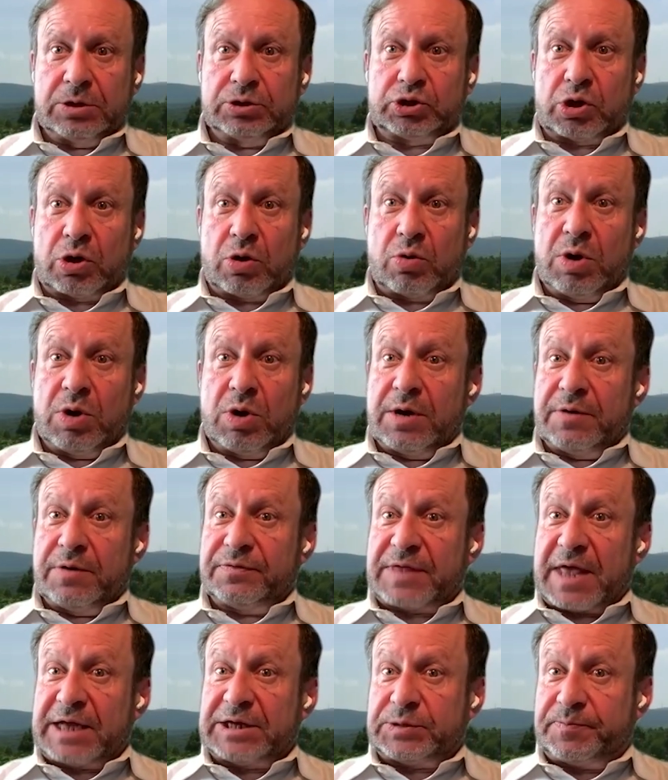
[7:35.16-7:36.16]
So
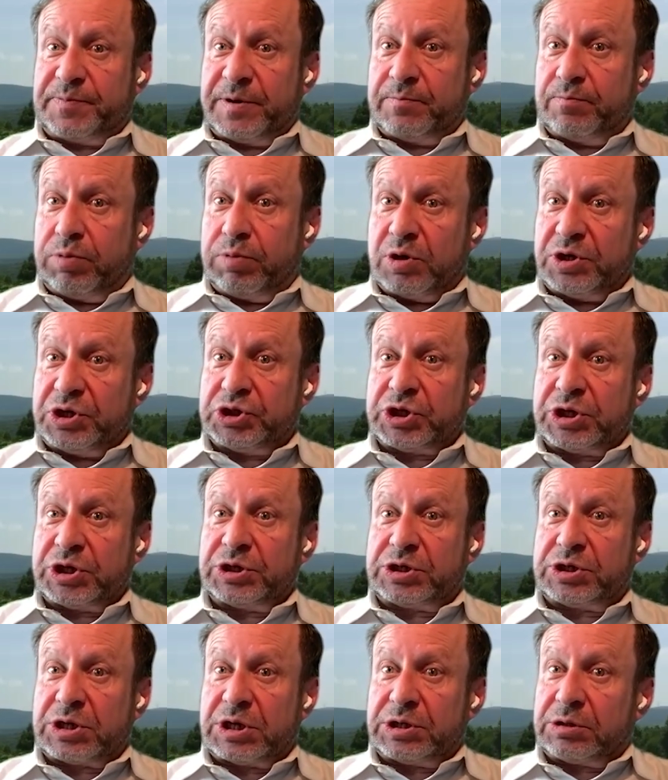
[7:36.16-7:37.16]
that's been
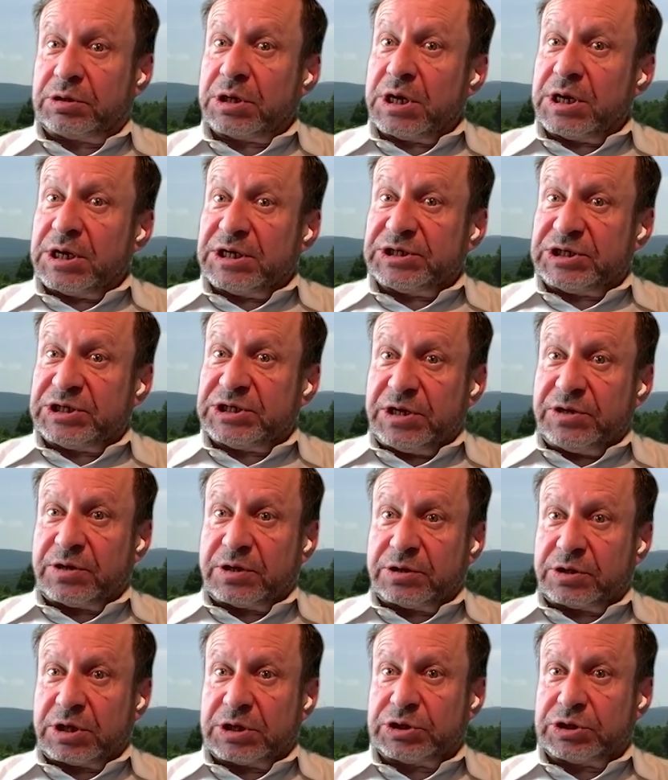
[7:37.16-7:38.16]
pleasing to see
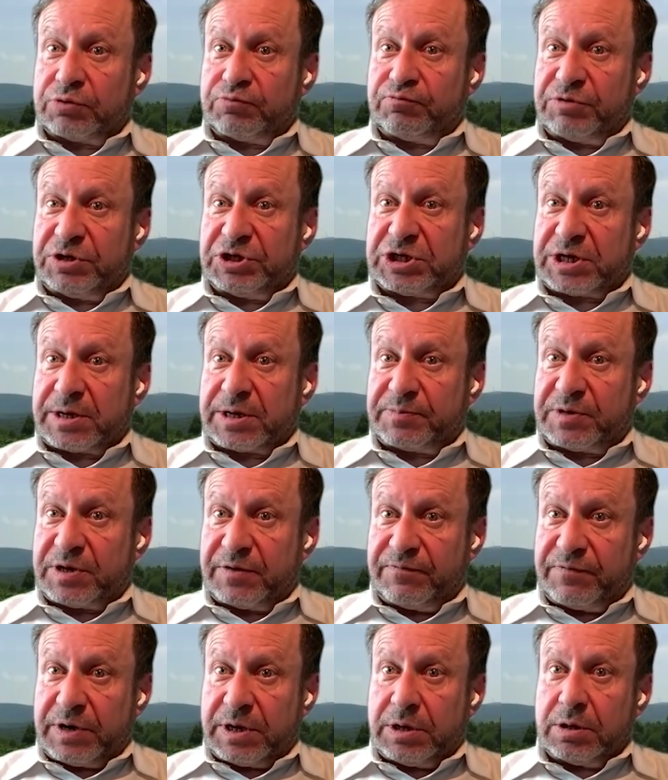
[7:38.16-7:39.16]
that there's a
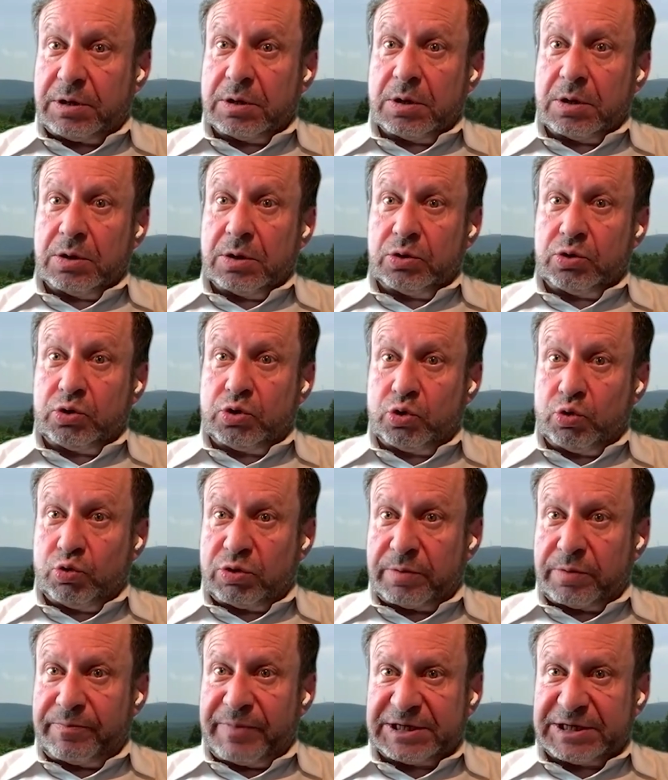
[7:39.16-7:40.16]
receptivity to
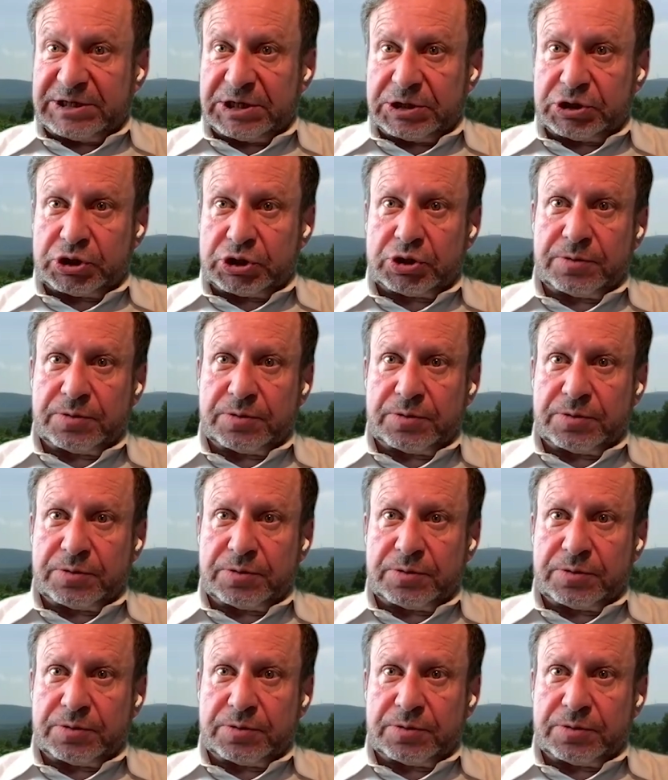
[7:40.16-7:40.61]
the message.